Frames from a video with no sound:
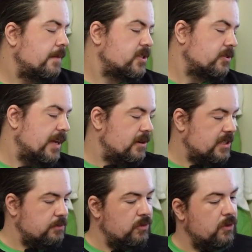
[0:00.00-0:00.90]
So now
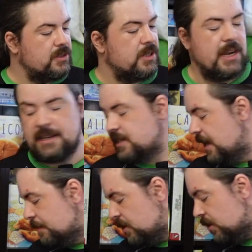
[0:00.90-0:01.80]
let's move on to the next
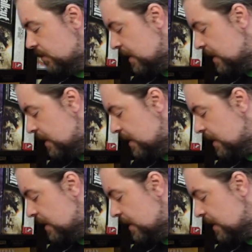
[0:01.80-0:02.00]
game on